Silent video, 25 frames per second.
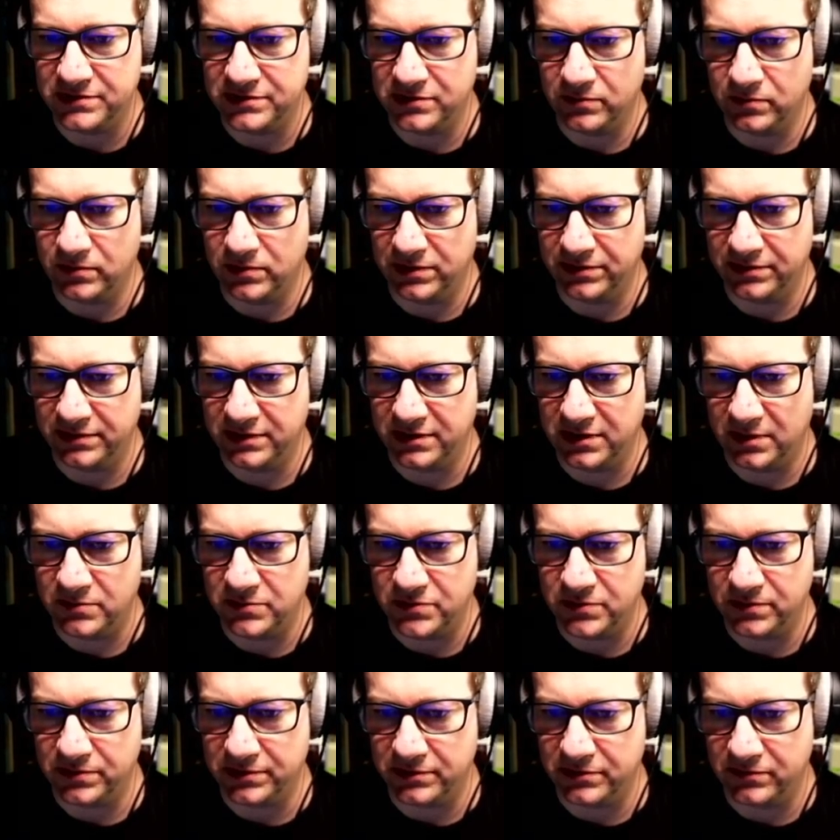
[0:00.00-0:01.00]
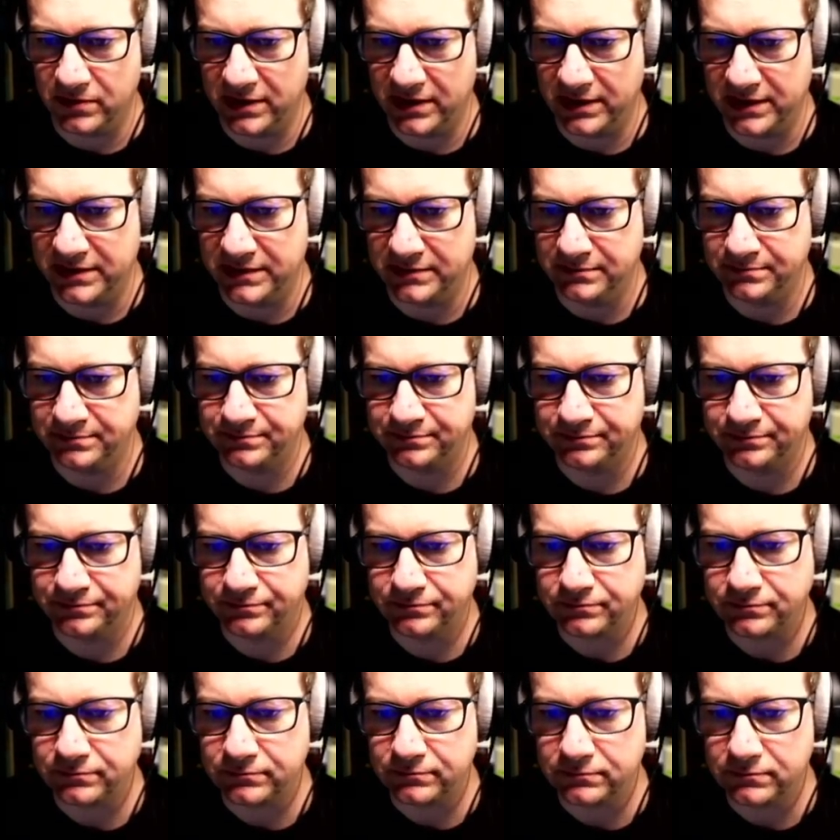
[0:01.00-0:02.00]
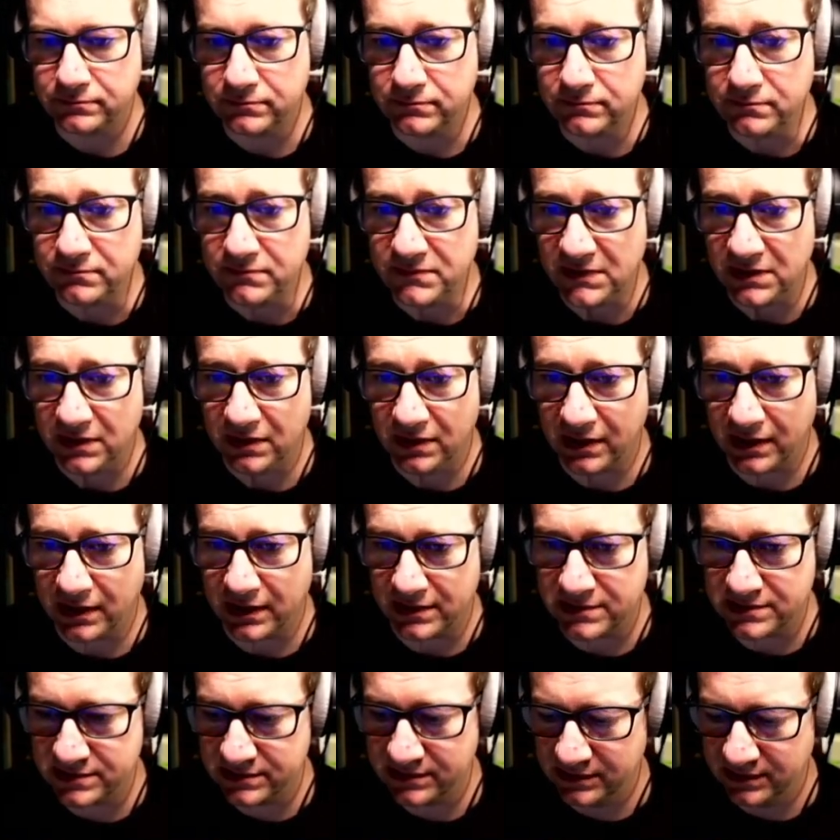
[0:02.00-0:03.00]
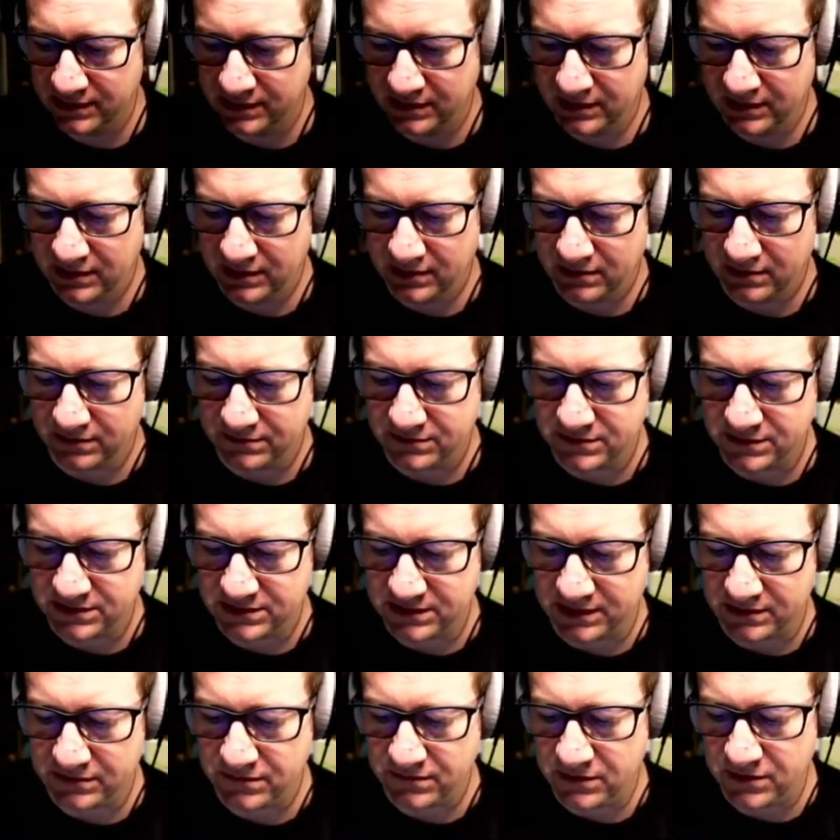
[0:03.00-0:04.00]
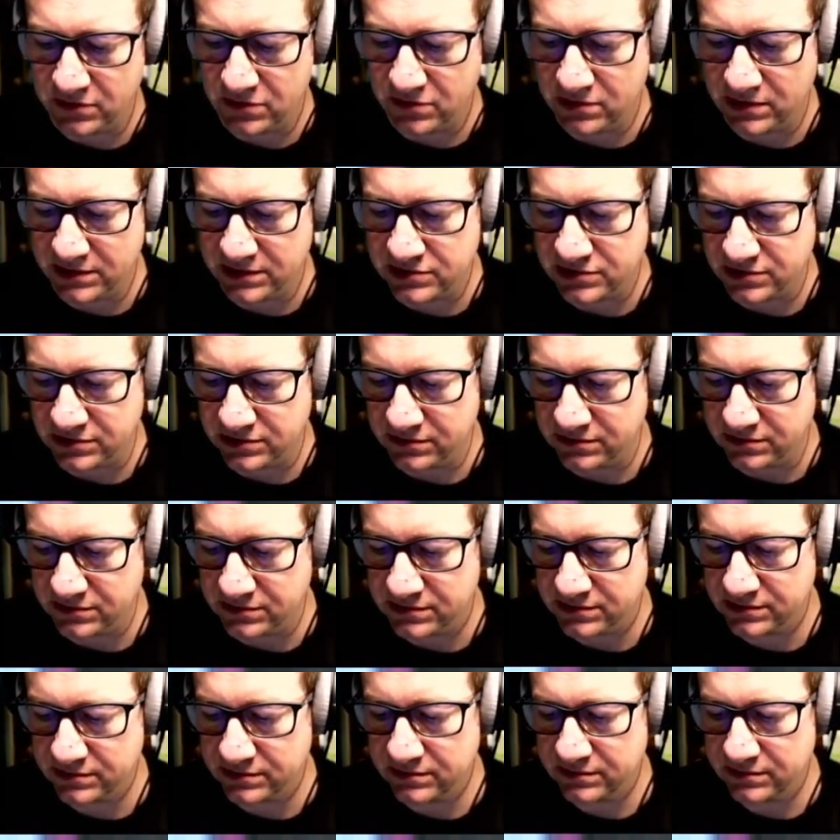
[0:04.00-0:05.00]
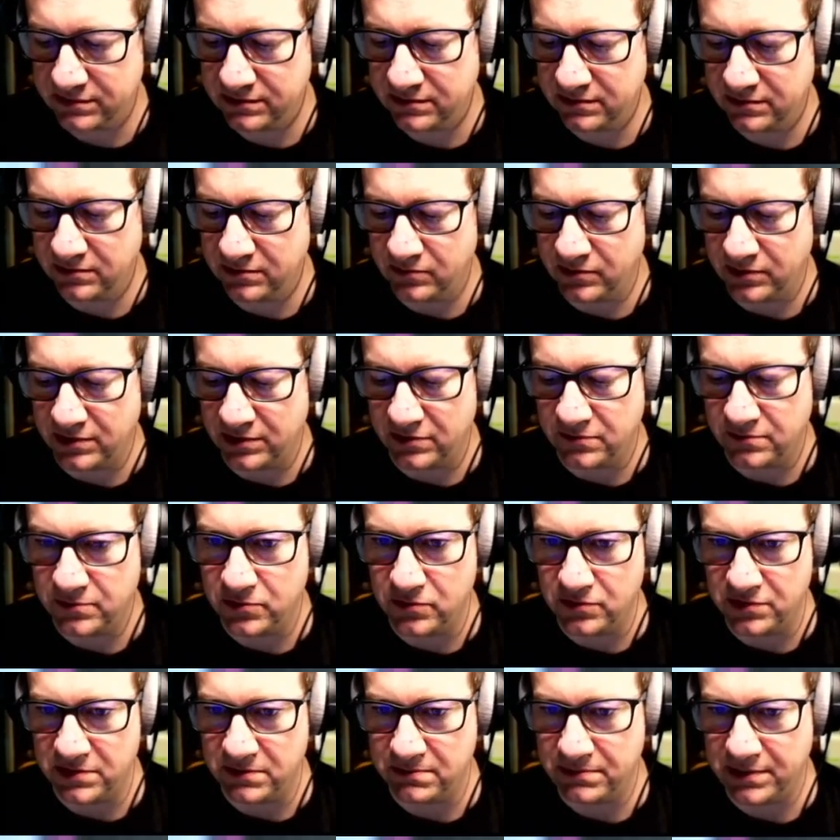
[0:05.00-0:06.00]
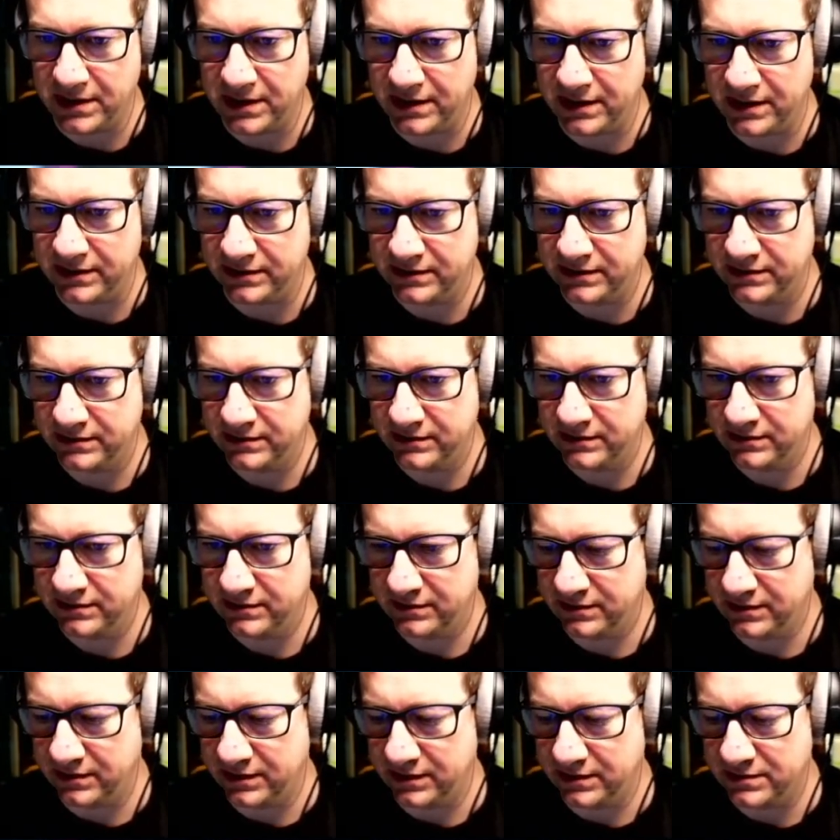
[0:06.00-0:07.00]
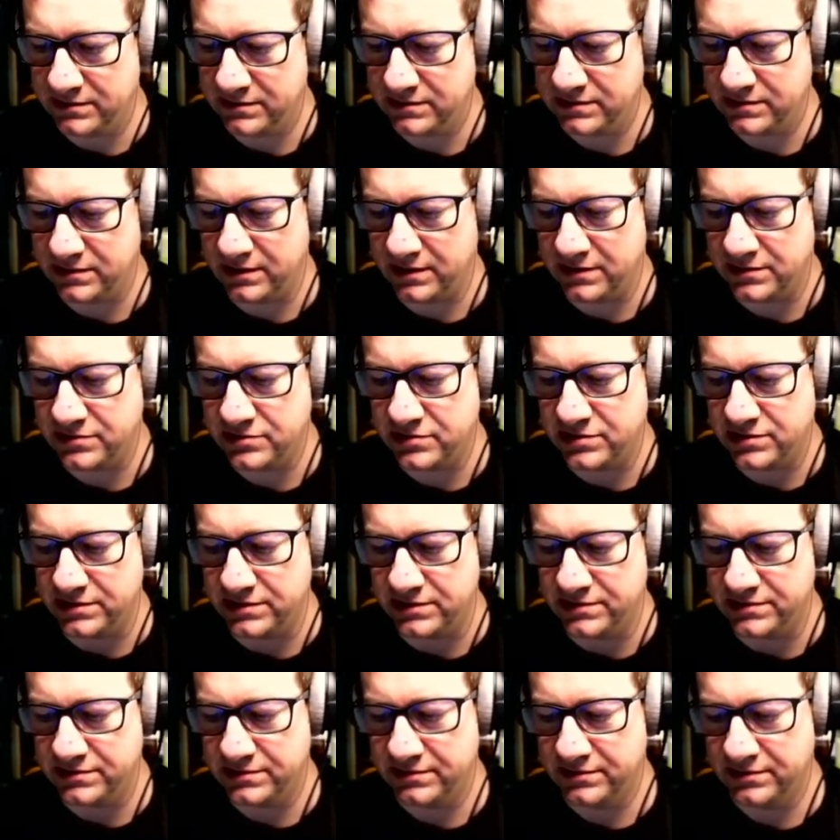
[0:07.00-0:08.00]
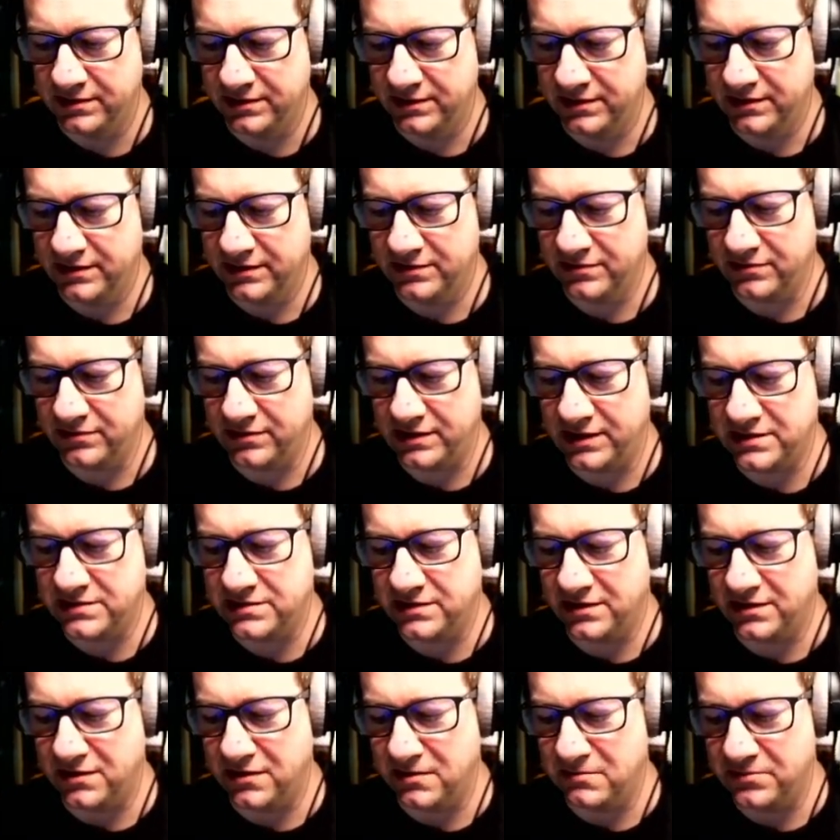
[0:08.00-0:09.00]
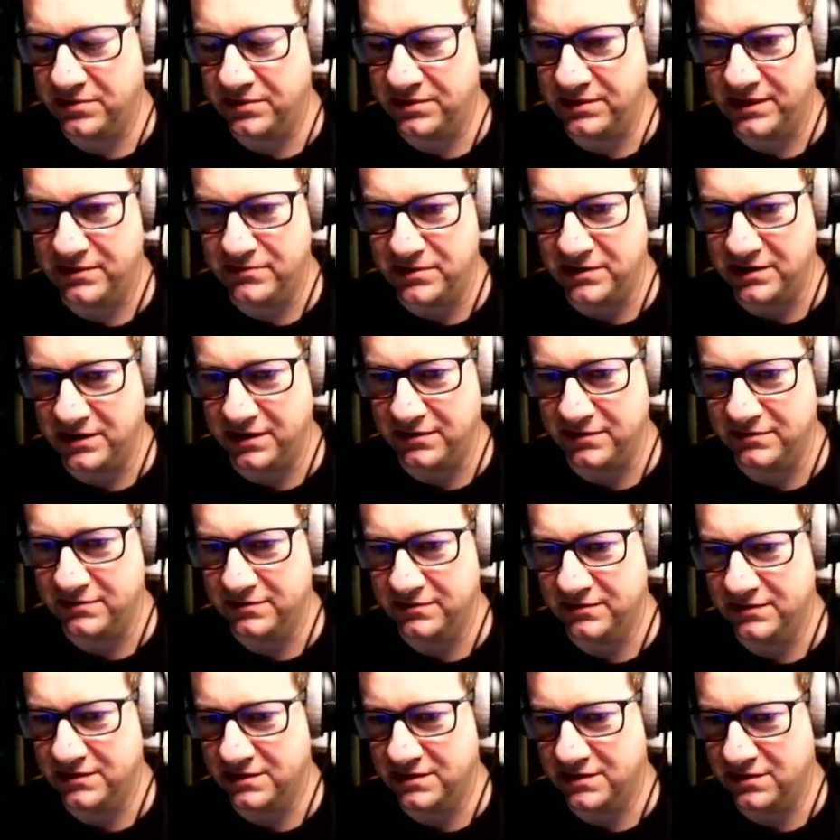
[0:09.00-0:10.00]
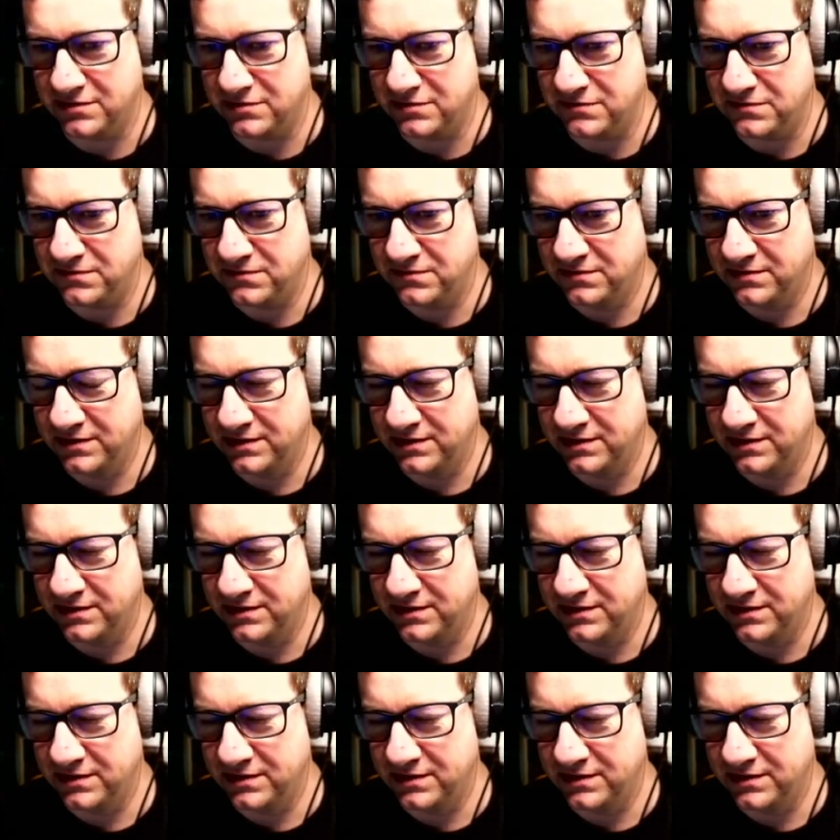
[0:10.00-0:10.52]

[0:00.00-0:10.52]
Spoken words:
the one that comes with the Crane, and I just had a few issues when I've pulled it back. It touches, not that time, but there we go. It kind of